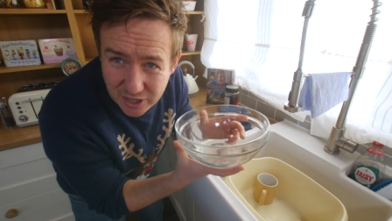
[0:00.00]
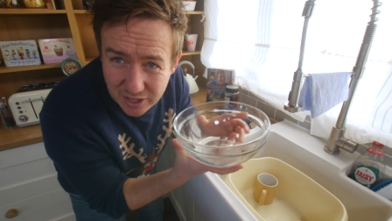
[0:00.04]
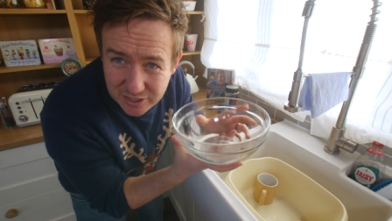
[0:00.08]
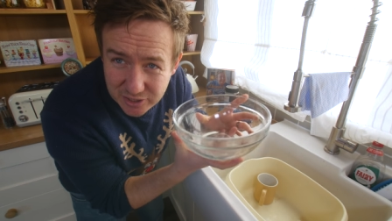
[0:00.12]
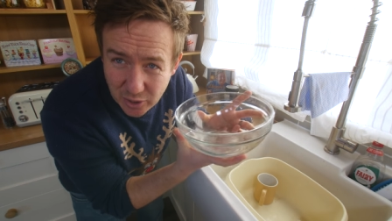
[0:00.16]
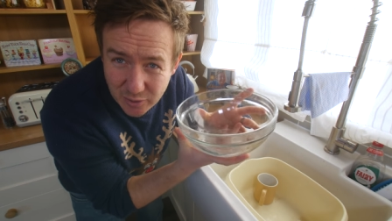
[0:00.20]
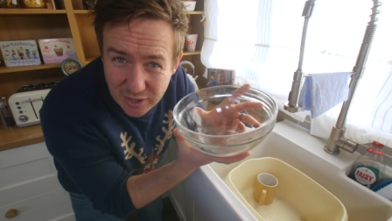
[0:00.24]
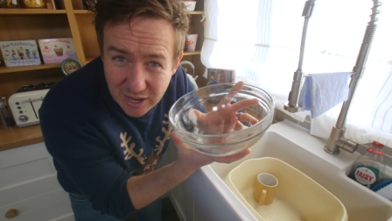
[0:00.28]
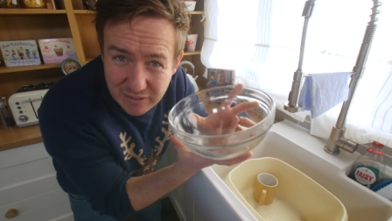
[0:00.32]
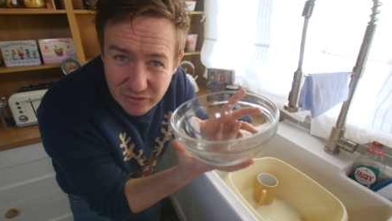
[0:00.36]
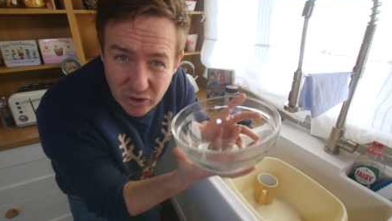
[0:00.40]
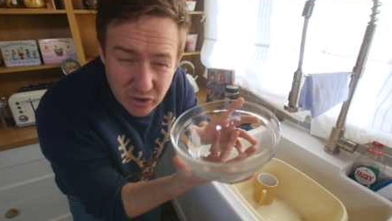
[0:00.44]
I
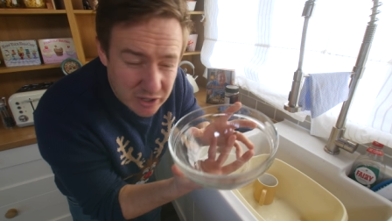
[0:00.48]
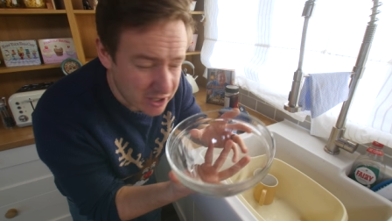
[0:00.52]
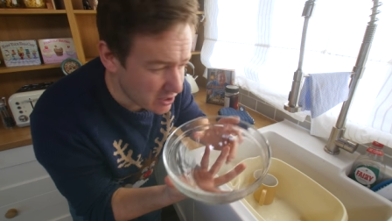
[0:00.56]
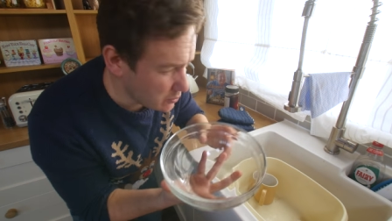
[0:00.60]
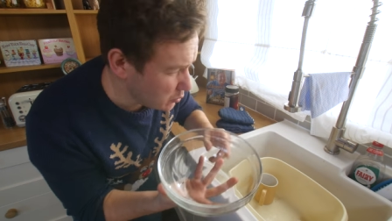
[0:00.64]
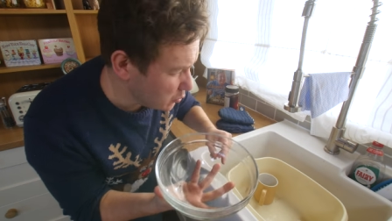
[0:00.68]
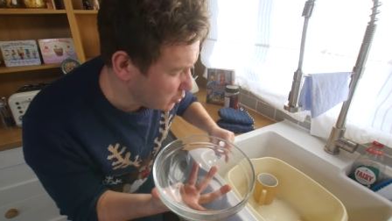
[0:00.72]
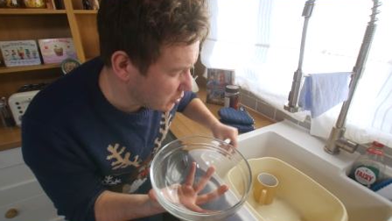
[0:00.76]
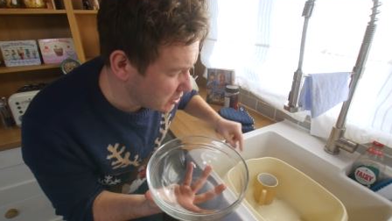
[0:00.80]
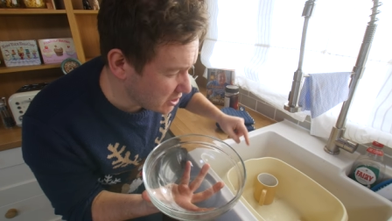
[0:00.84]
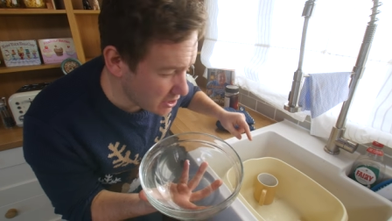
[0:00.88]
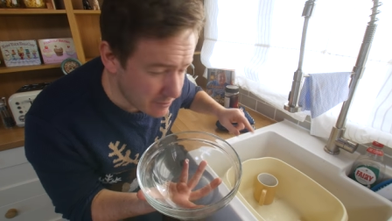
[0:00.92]
don't have ice
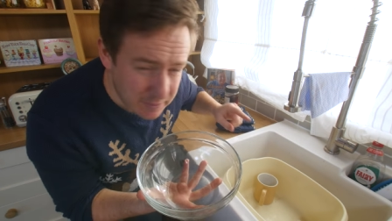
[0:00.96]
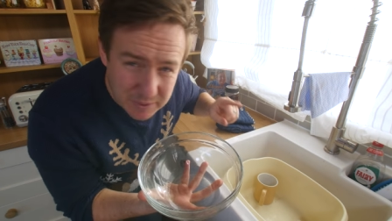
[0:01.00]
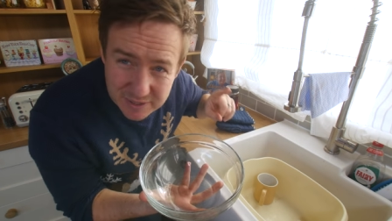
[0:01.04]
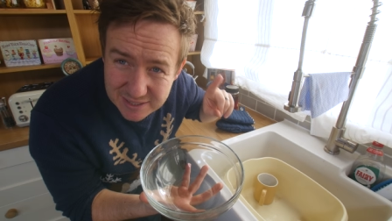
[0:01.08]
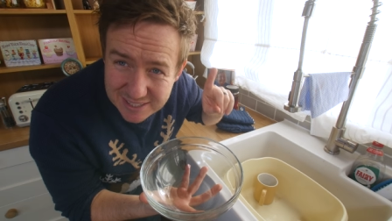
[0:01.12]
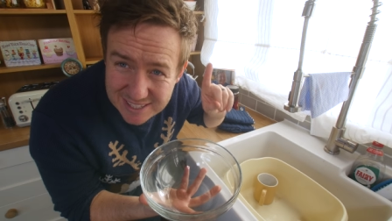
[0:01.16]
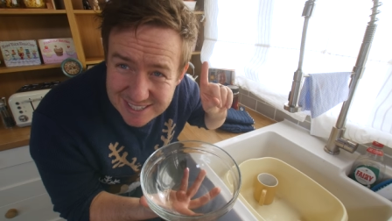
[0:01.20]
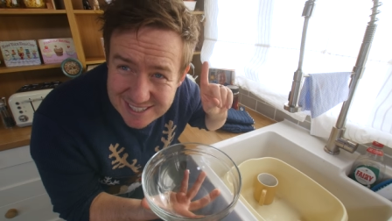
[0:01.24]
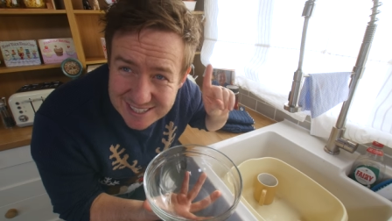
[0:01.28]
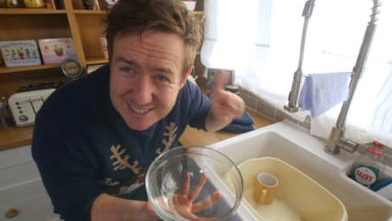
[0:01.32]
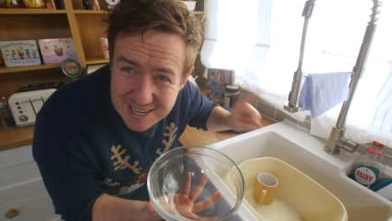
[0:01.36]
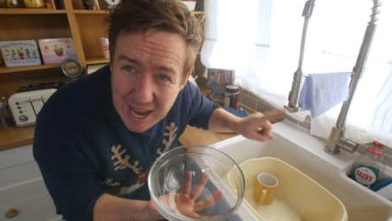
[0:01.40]
water, but
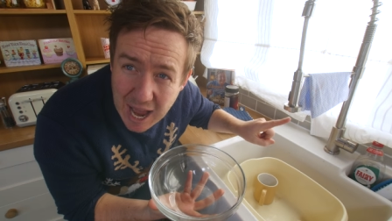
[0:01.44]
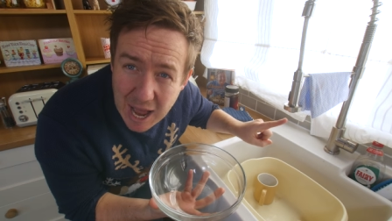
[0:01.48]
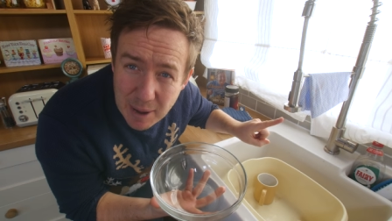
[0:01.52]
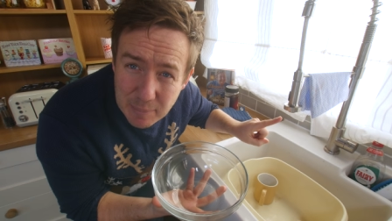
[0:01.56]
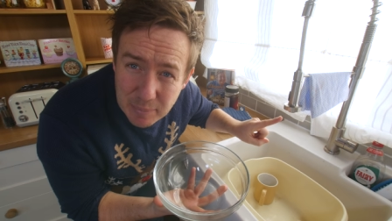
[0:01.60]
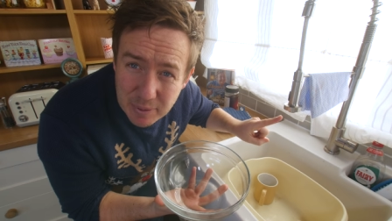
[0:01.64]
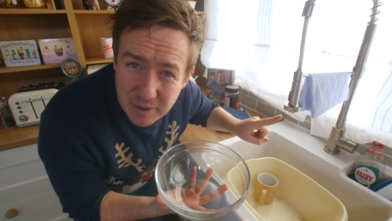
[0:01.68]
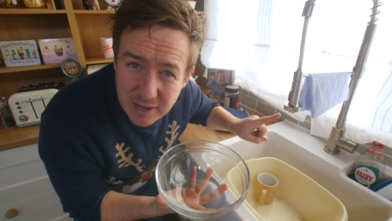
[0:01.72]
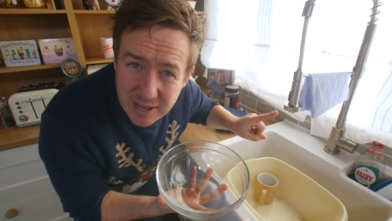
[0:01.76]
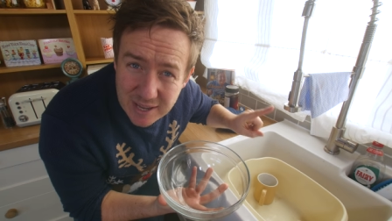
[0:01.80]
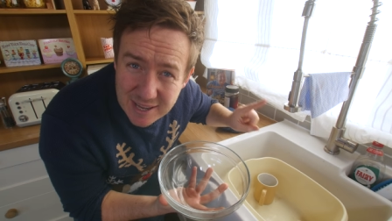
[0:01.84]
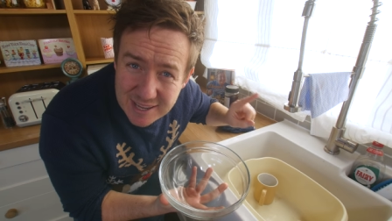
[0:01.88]
this
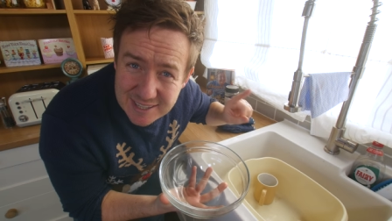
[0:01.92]
tap,